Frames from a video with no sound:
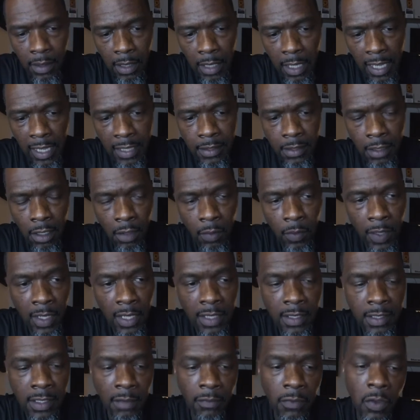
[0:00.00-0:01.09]
as
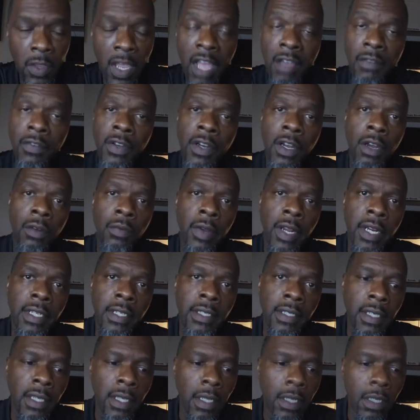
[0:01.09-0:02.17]
always, if you haven't already,
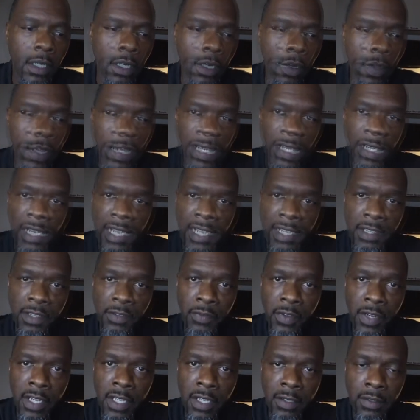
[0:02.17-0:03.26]
go ahead and like the
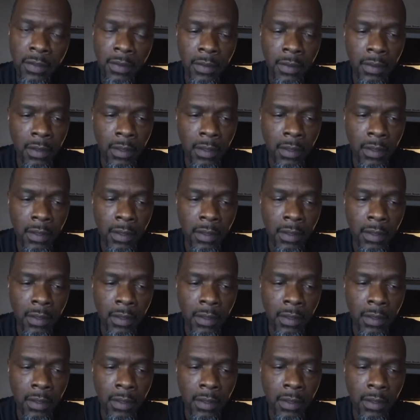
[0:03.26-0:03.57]
video,